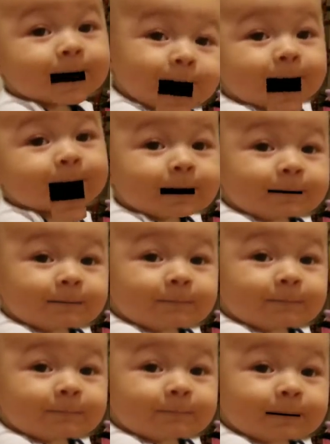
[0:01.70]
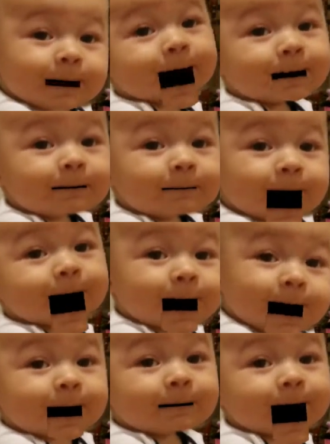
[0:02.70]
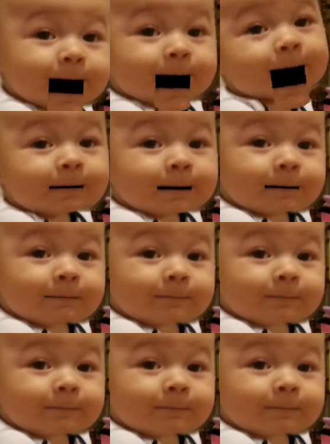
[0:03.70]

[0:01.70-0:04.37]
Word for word: Hey, hey, what's going on, guys?